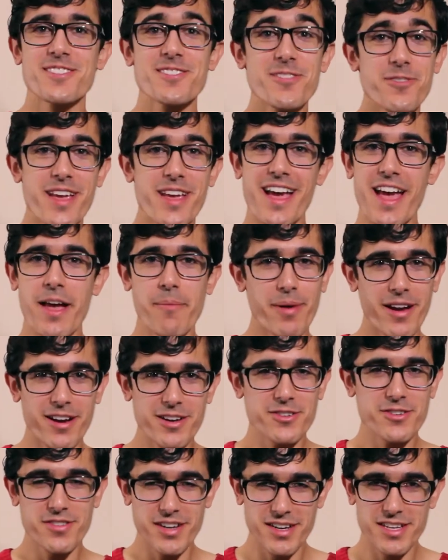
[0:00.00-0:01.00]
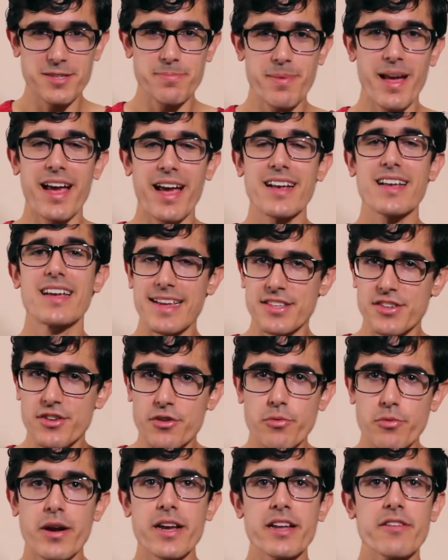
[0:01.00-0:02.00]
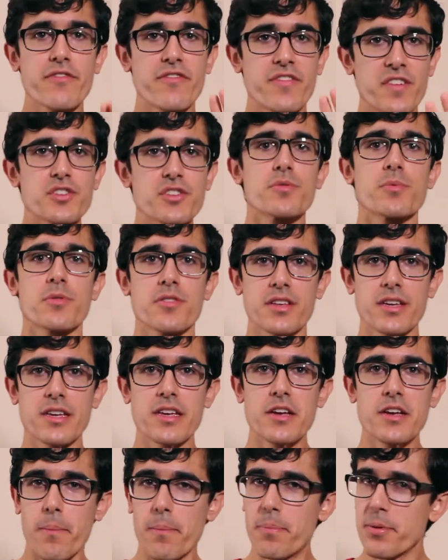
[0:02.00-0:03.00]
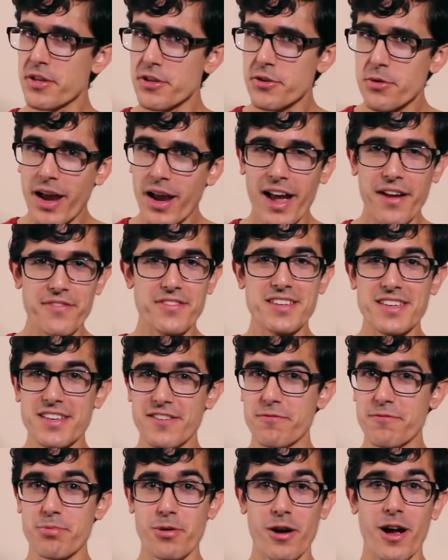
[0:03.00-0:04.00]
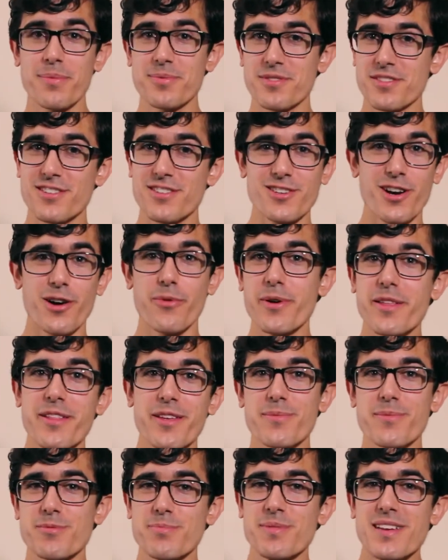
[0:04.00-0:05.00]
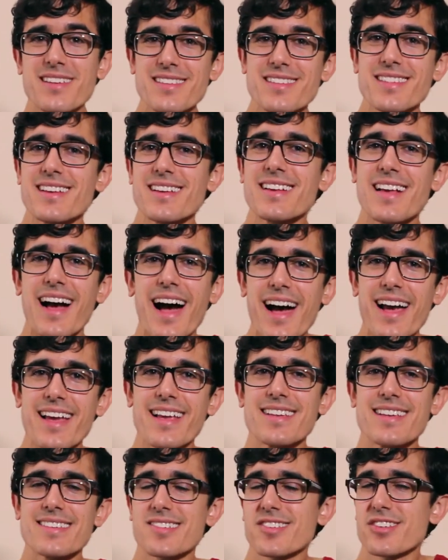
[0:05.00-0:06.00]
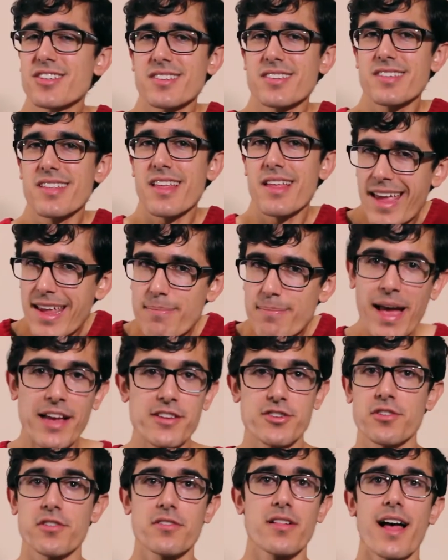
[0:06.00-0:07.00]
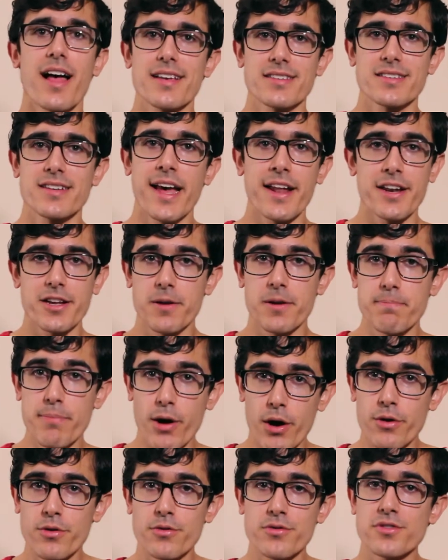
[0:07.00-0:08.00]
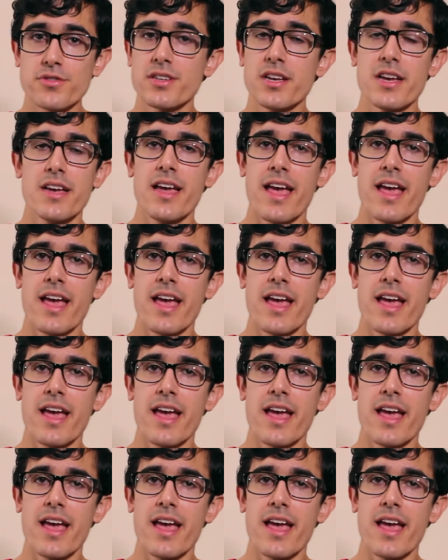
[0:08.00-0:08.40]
So yeah, Empire Strikes Back is great visually, but you have to give props to John Williams because the guy is just a masterclass in how to compose